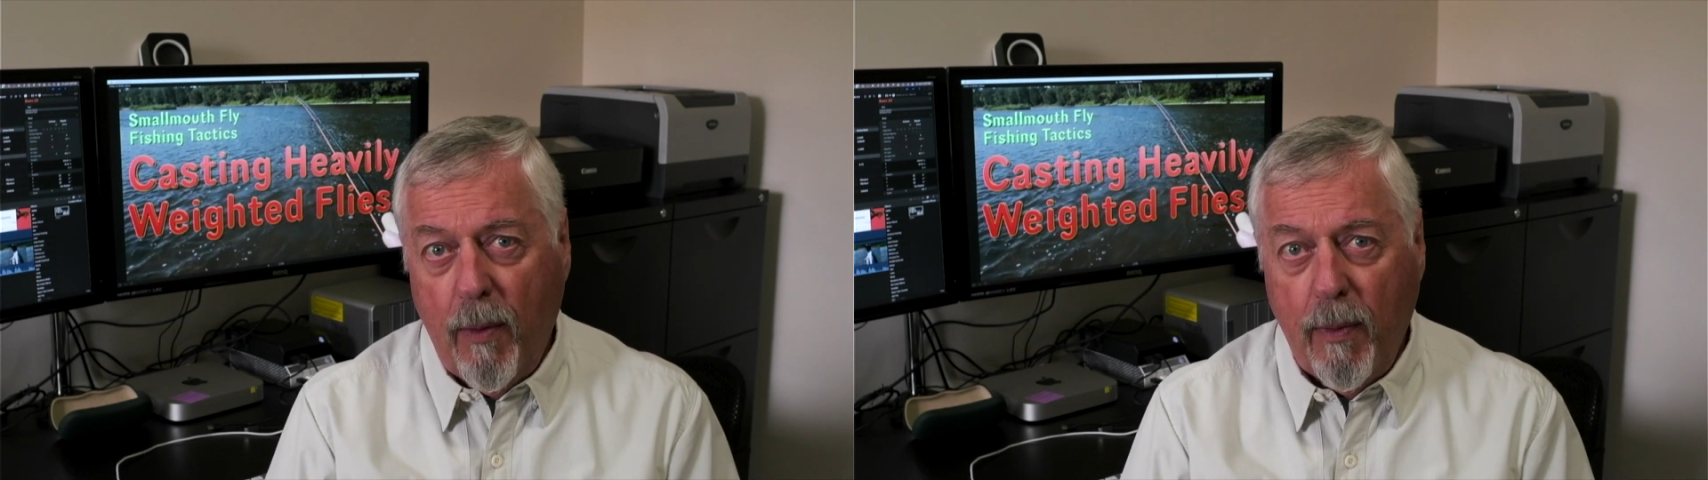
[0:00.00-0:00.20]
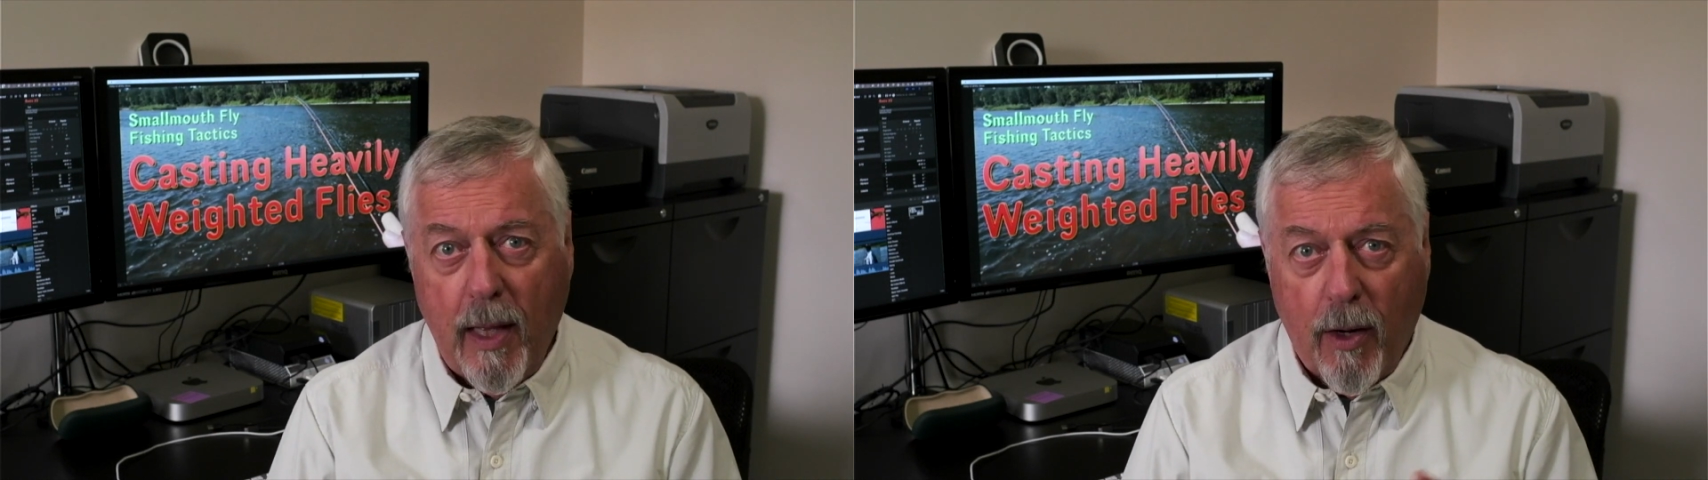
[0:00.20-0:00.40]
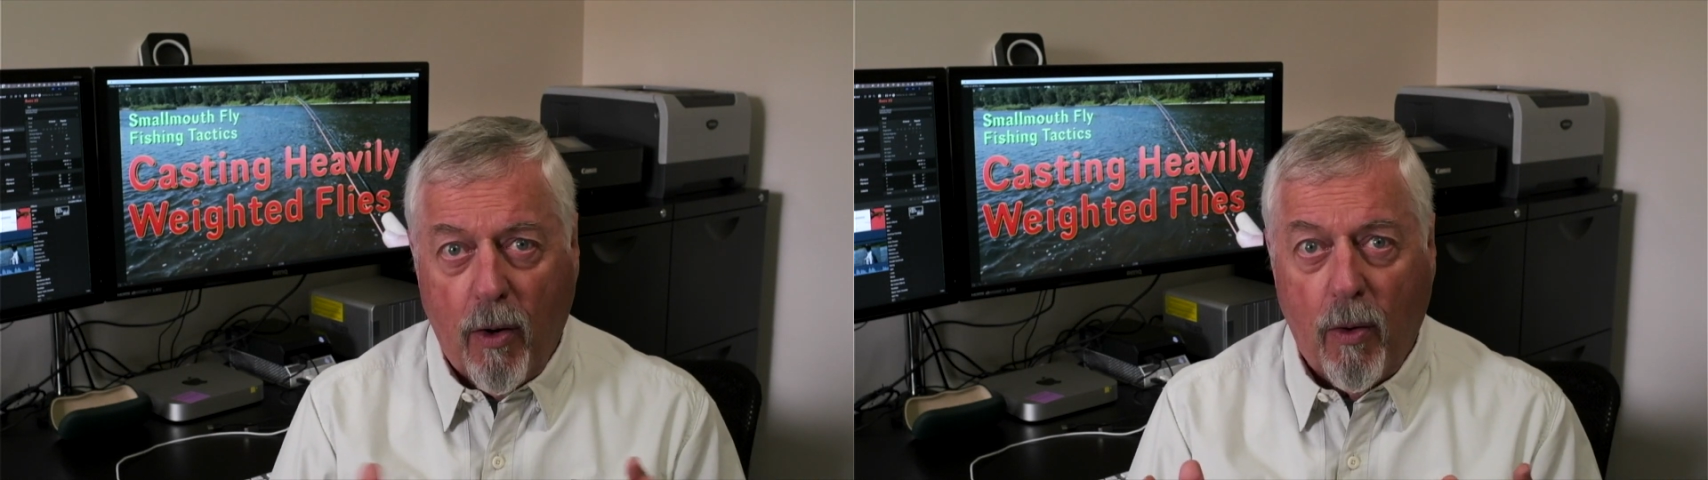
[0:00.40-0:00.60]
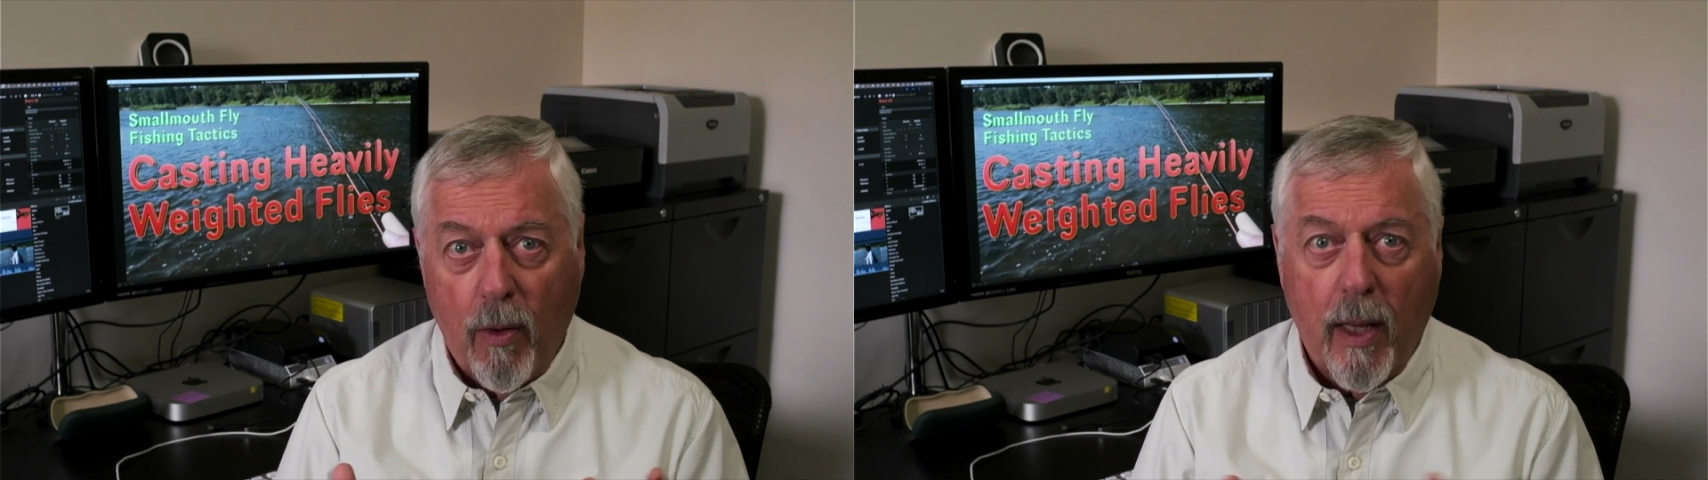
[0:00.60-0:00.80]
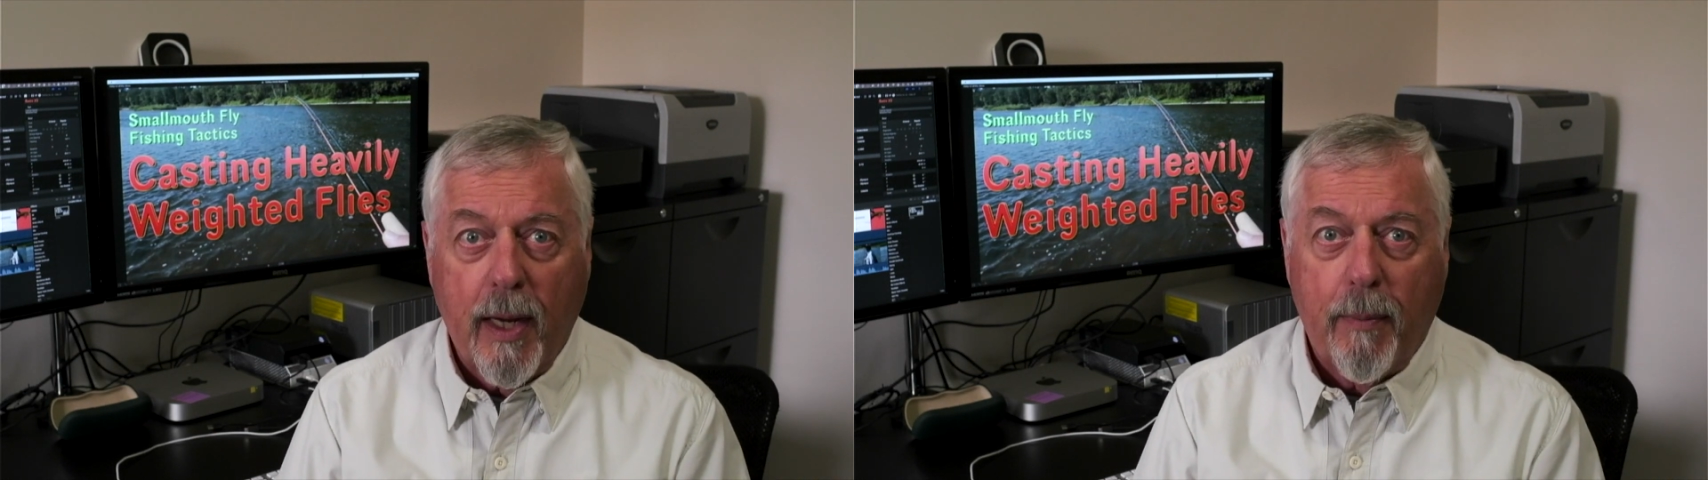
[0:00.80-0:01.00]
without a whole
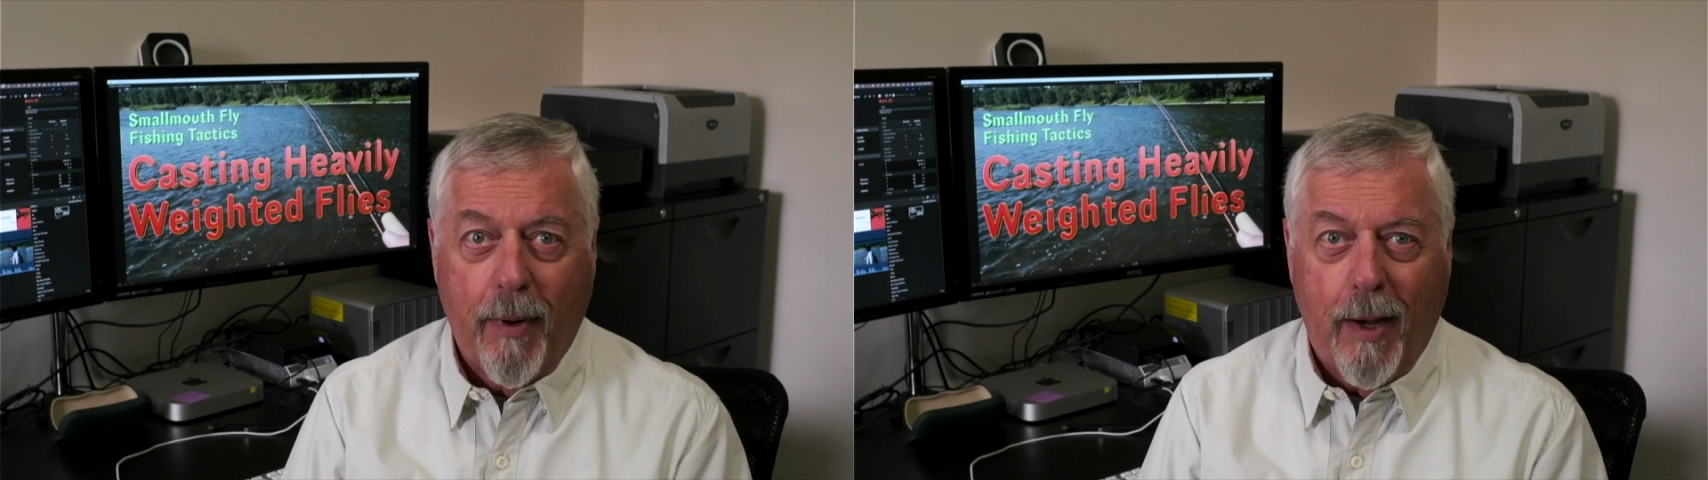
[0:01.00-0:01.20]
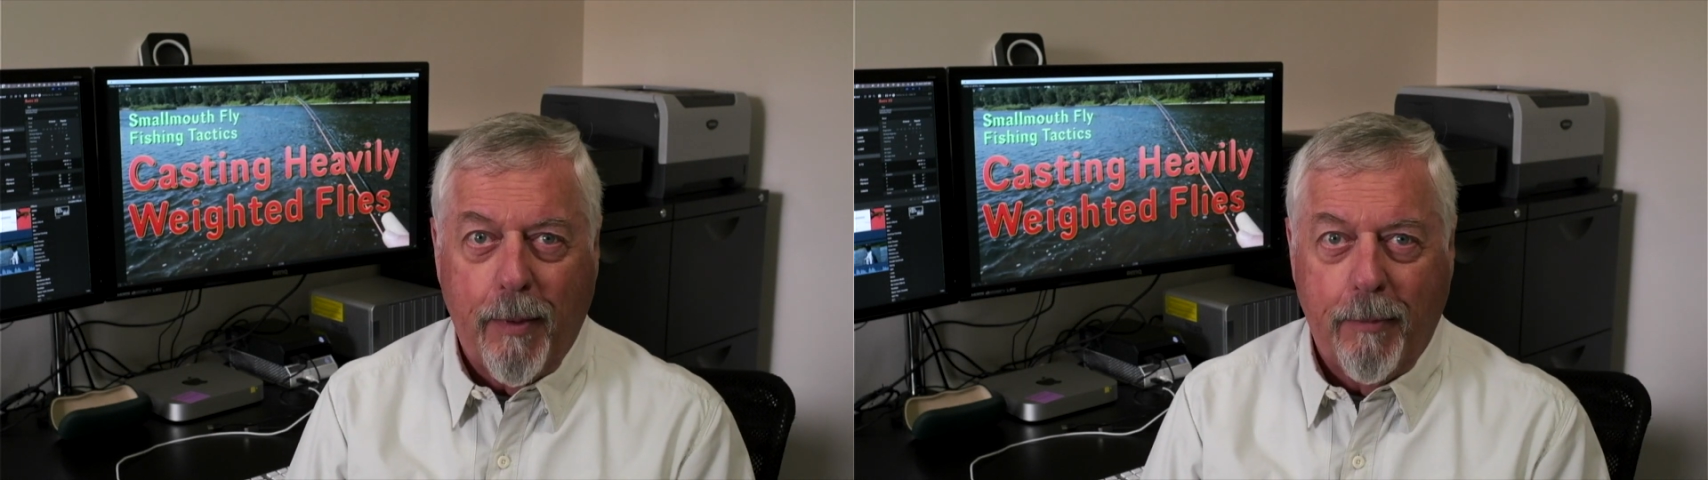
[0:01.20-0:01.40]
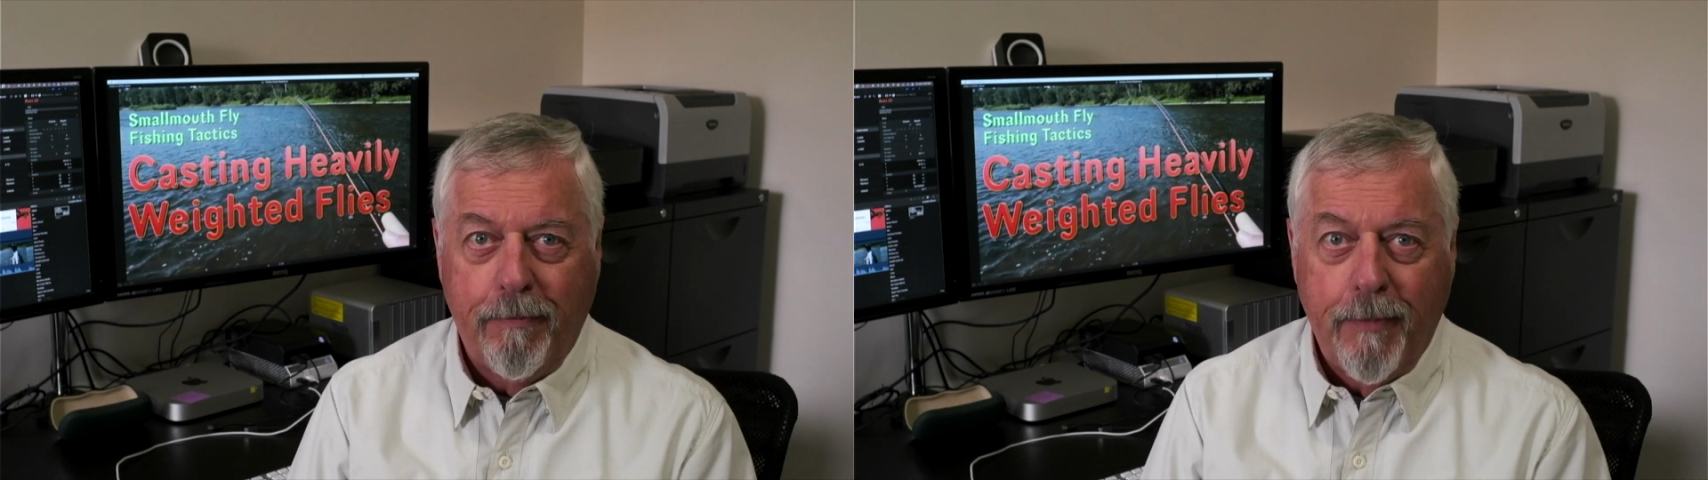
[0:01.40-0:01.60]
lot of problem.